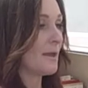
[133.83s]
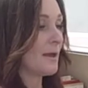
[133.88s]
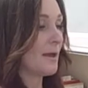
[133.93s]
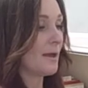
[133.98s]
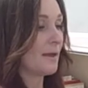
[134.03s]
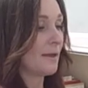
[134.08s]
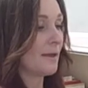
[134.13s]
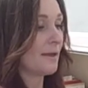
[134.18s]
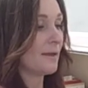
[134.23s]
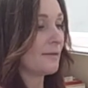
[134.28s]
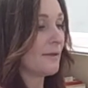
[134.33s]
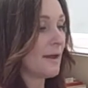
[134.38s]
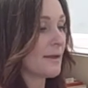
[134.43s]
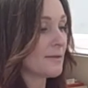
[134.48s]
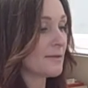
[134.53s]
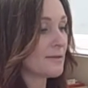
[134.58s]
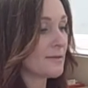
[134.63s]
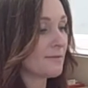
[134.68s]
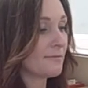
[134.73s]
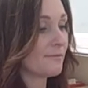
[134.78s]
a
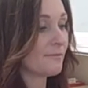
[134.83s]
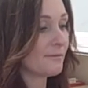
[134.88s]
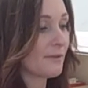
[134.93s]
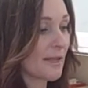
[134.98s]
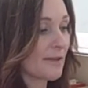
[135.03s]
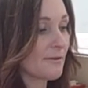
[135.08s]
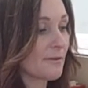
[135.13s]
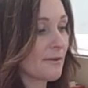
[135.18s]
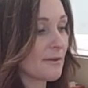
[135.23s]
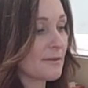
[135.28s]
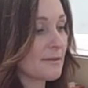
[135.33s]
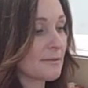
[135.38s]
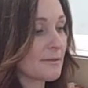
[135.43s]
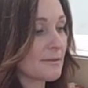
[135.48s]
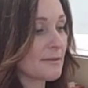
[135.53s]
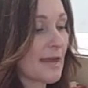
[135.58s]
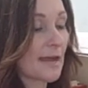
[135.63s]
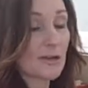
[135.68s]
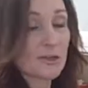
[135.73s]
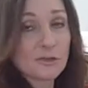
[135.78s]
nice flavor and
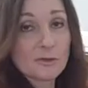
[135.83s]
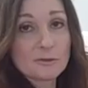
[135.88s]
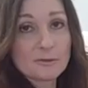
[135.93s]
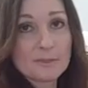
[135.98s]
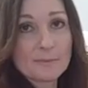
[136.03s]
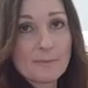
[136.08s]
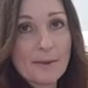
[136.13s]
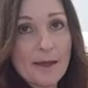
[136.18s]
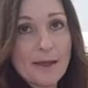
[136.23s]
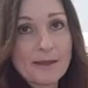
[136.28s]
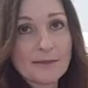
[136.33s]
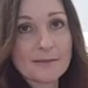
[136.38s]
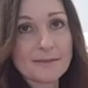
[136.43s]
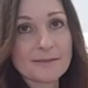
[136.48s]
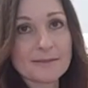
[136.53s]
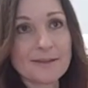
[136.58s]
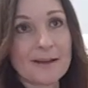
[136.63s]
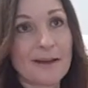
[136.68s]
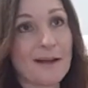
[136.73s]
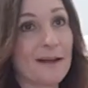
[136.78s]
texture and
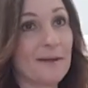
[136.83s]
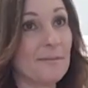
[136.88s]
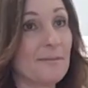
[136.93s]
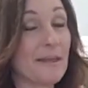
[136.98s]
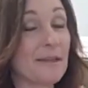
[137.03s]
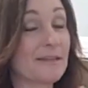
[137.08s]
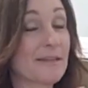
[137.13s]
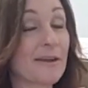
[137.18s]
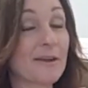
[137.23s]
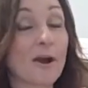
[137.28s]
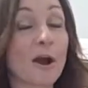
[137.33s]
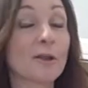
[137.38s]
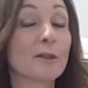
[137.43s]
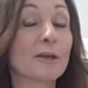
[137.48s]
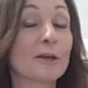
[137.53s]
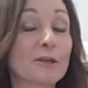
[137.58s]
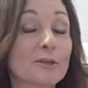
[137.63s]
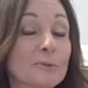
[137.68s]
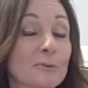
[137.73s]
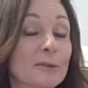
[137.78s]
spice. They say garlic
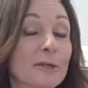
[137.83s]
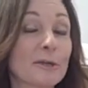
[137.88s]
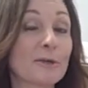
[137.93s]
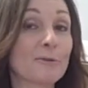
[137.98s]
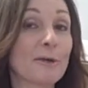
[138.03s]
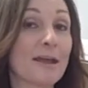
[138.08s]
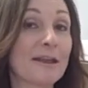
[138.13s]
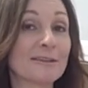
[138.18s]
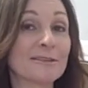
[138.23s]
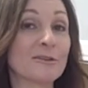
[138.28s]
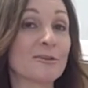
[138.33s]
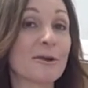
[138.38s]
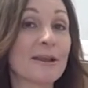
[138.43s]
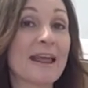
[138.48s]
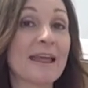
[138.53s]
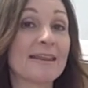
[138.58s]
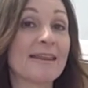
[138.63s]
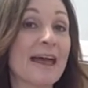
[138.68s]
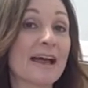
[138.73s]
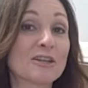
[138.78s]
is really great. It's a
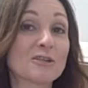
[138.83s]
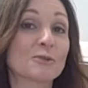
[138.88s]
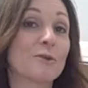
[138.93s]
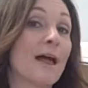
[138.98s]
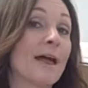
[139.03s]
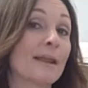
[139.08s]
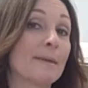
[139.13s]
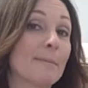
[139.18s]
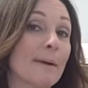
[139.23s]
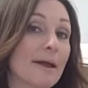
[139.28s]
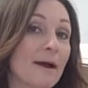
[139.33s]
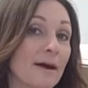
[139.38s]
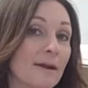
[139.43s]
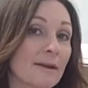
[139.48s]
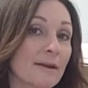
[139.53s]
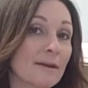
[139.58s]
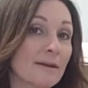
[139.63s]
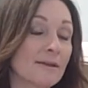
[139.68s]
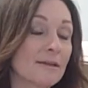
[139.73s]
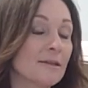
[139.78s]
great natural
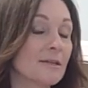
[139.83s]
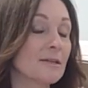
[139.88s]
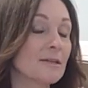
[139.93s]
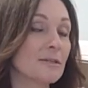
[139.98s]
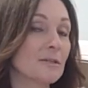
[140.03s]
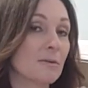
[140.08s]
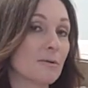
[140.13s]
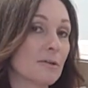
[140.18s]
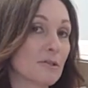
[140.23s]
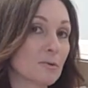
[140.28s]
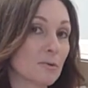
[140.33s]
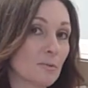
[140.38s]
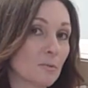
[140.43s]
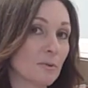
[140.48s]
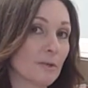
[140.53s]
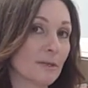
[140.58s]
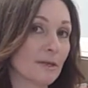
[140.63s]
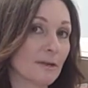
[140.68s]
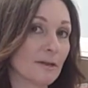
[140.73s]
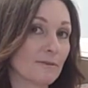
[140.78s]
antibiotic, so it's
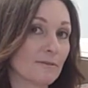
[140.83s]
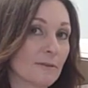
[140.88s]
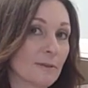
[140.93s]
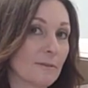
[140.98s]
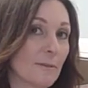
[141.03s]
really good for the